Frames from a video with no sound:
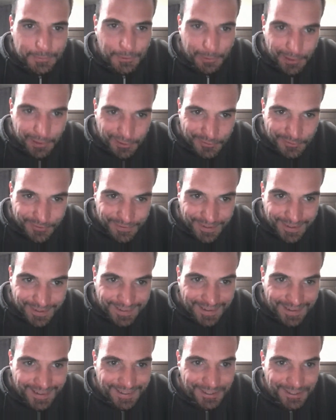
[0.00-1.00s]
large
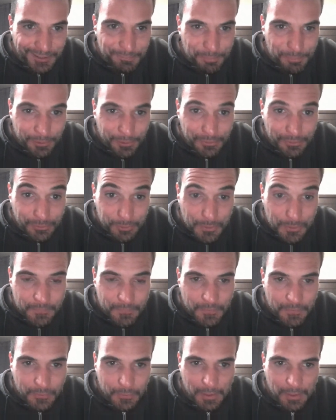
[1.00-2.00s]
sack, I got +2,
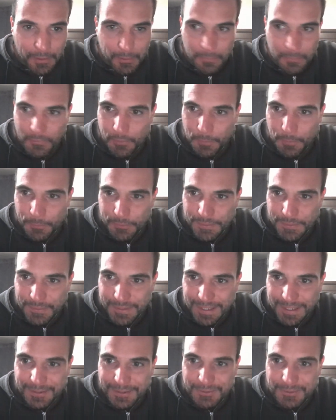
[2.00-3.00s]
so I go from
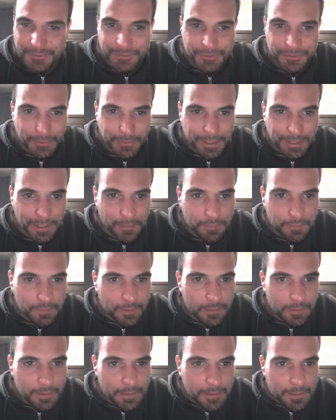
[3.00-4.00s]
10 to 12.
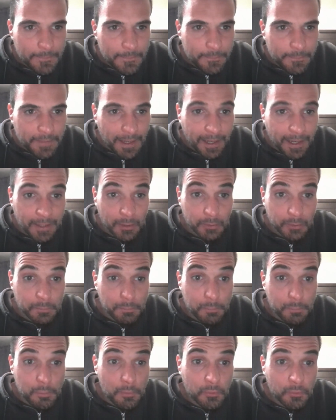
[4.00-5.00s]
I got
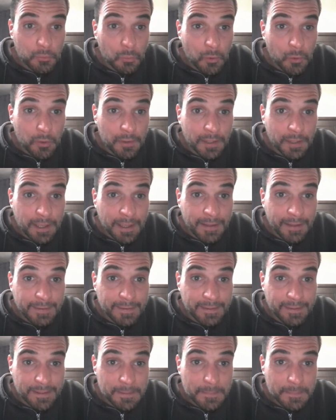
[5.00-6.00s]
+1
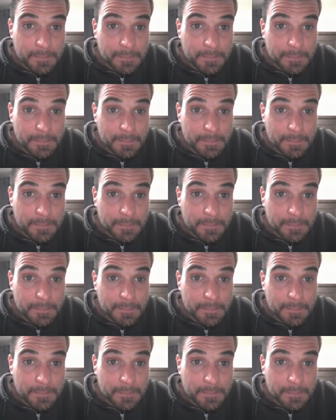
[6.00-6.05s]
AC.